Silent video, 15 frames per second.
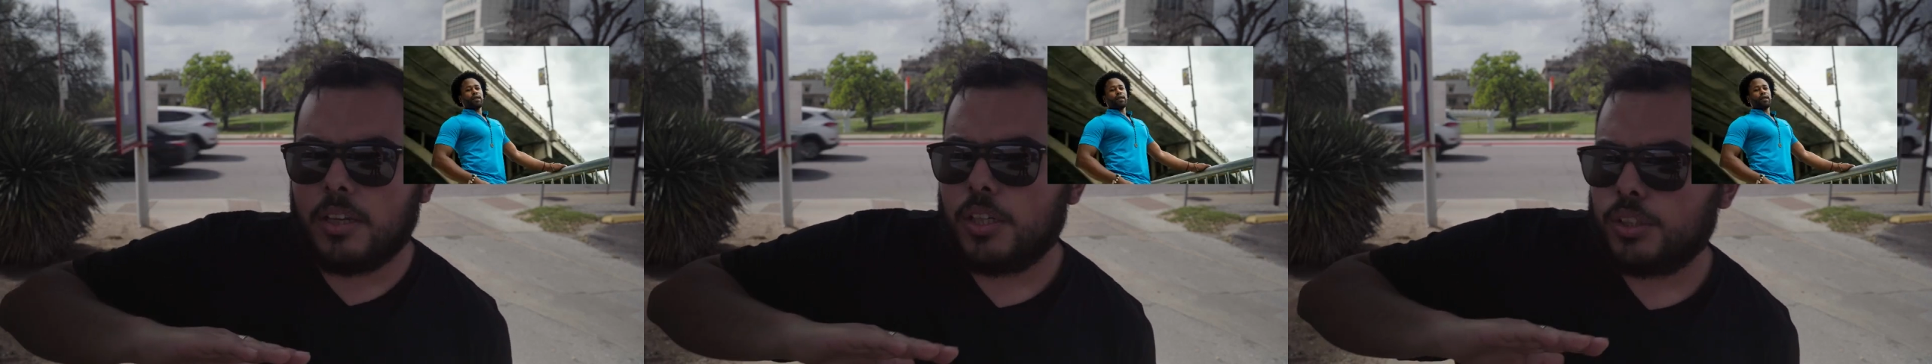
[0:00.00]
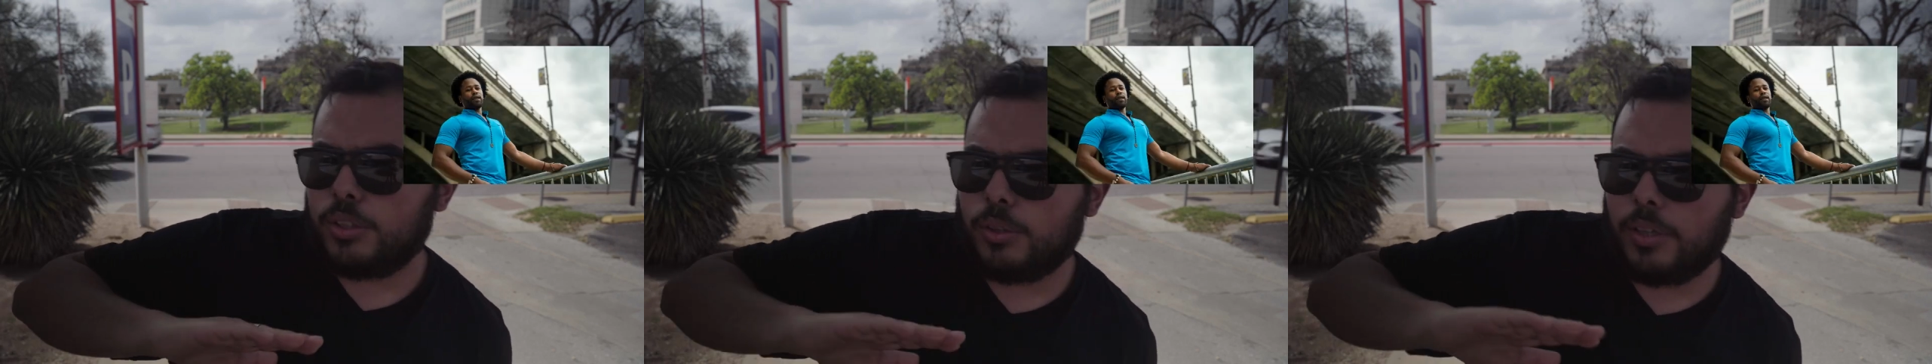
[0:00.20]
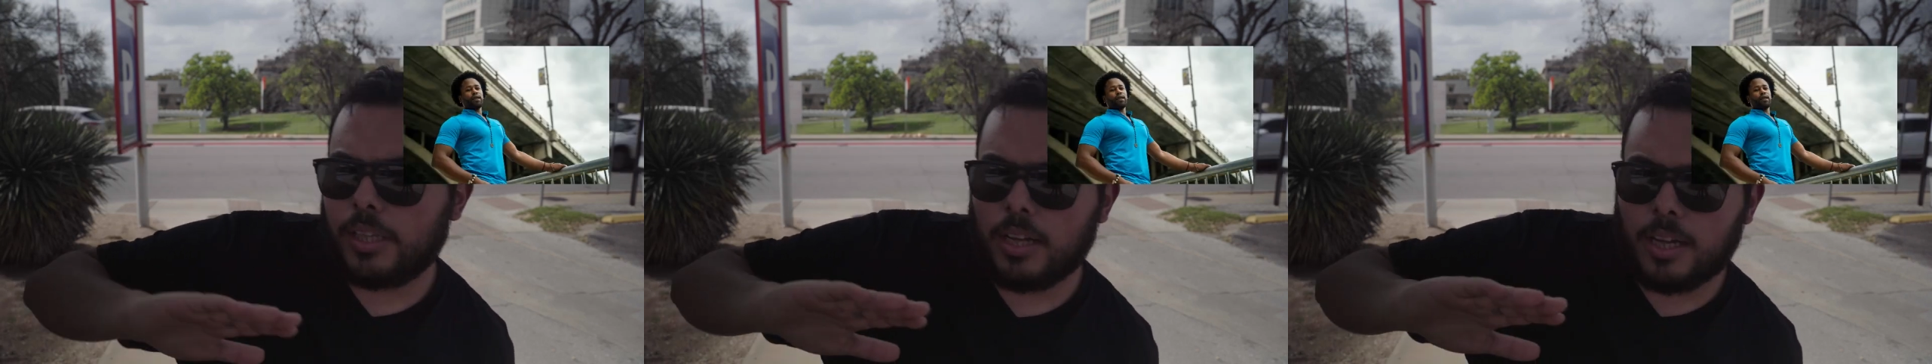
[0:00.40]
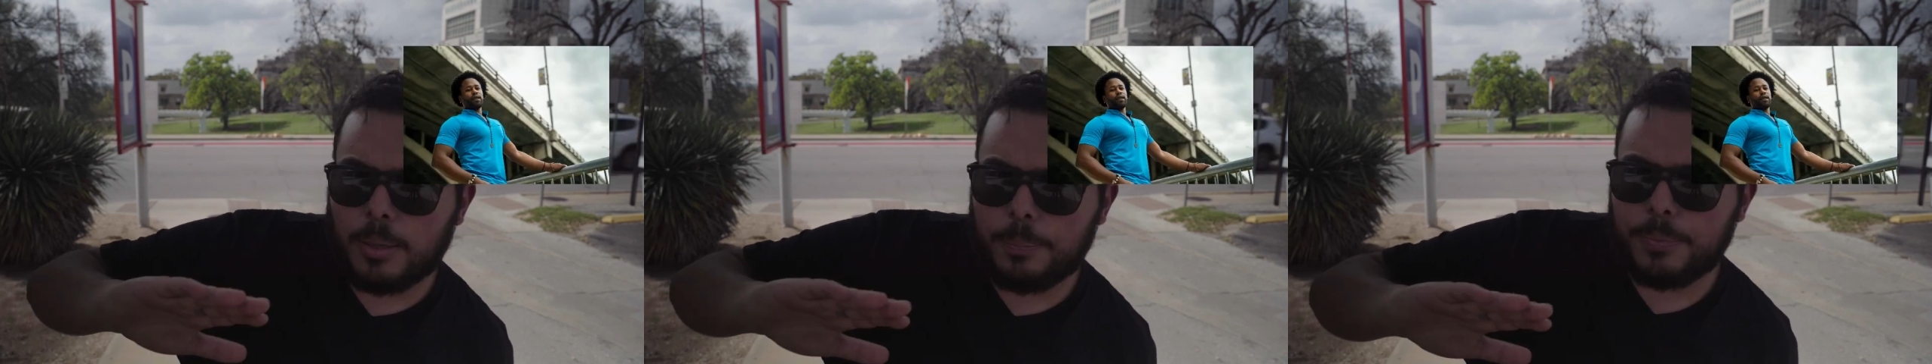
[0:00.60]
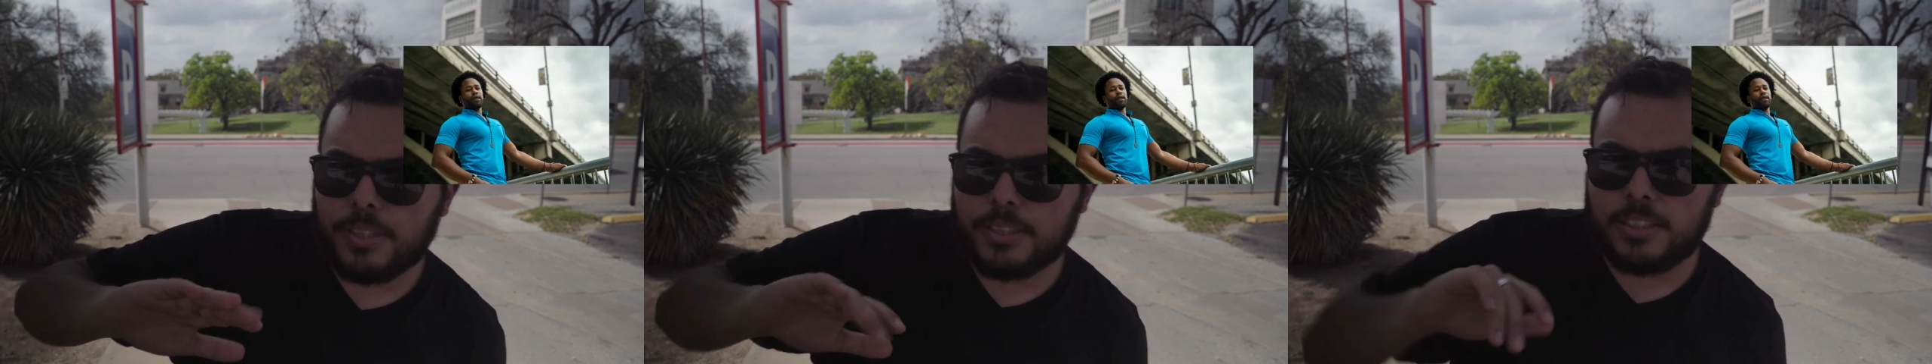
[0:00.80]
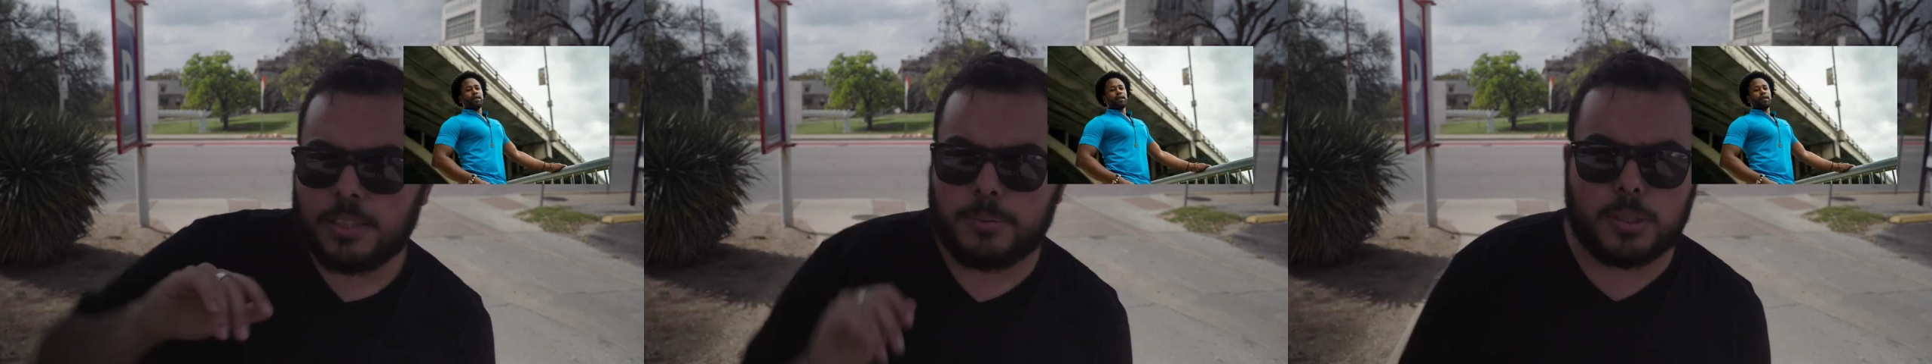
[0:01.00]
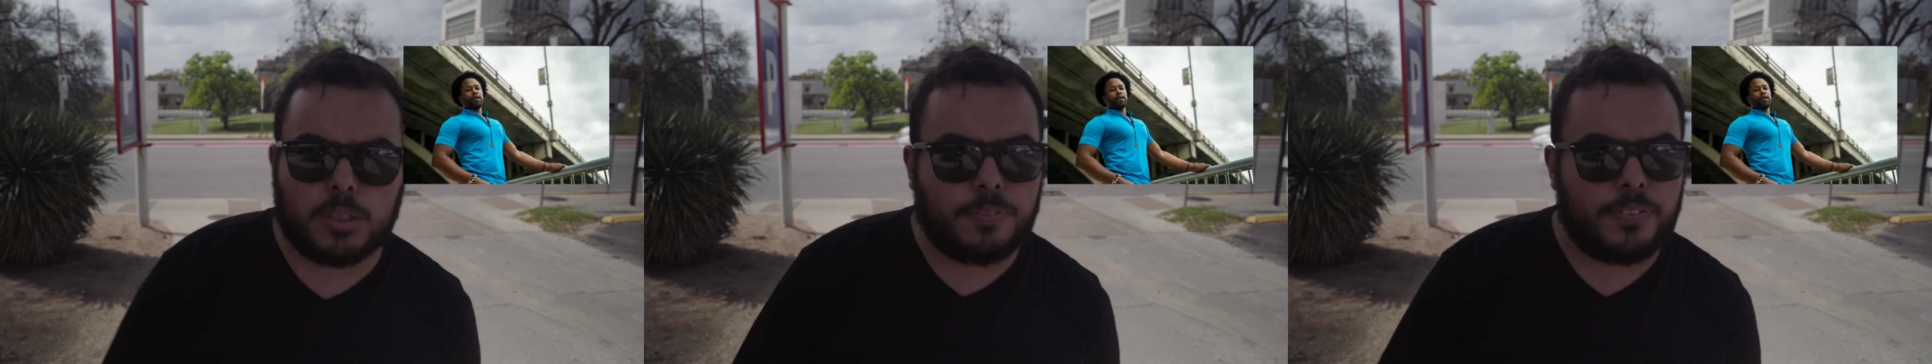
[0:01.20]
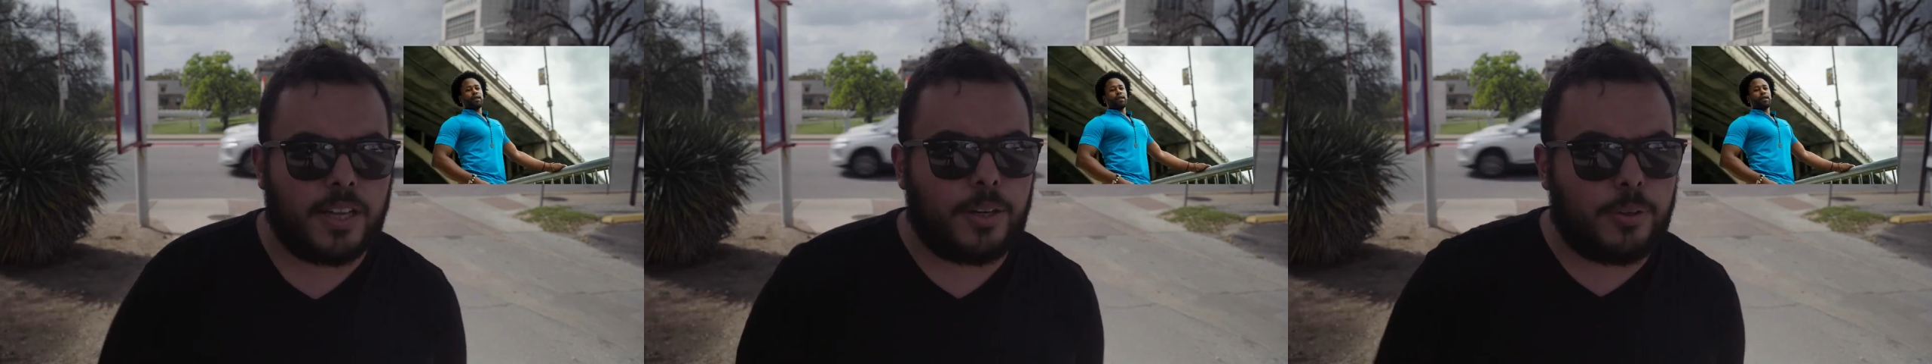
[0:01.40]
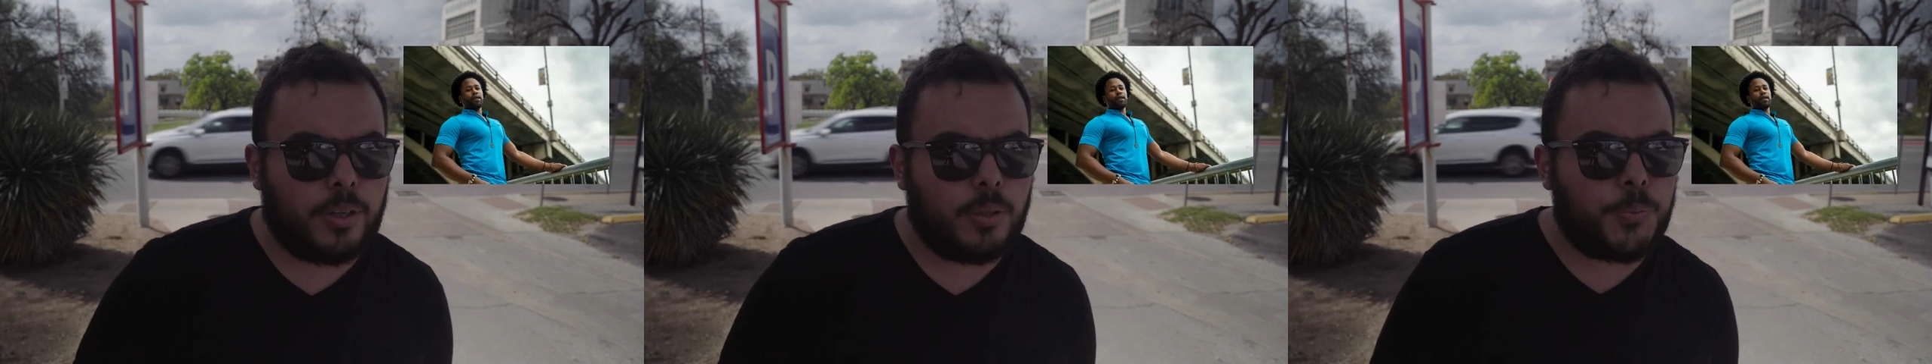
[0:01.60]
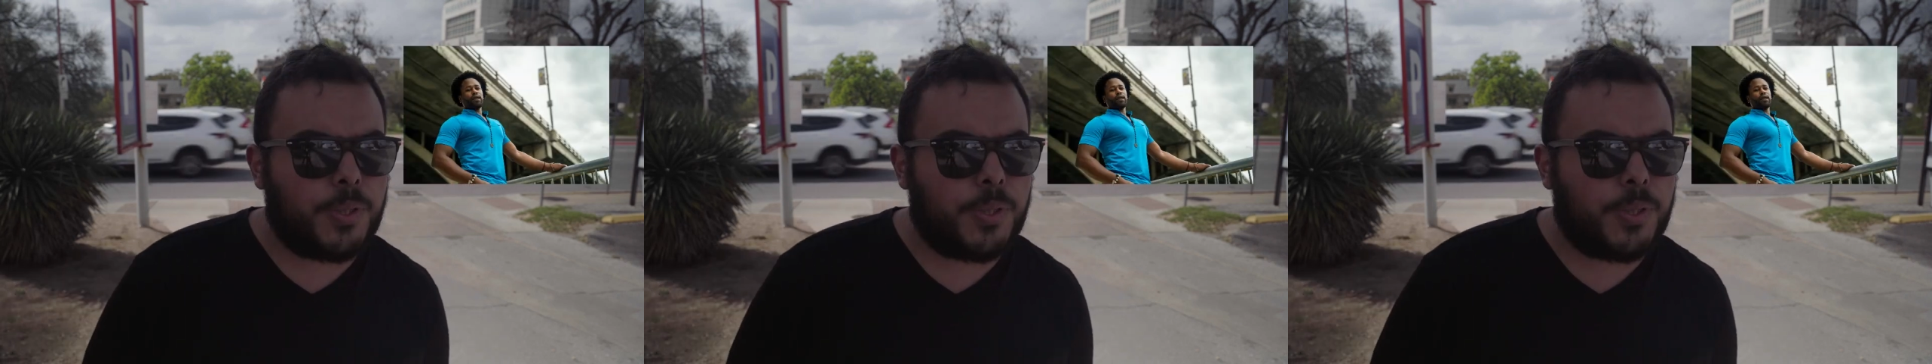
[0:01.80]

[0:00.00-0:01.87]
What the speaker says: shooting up is the most flattering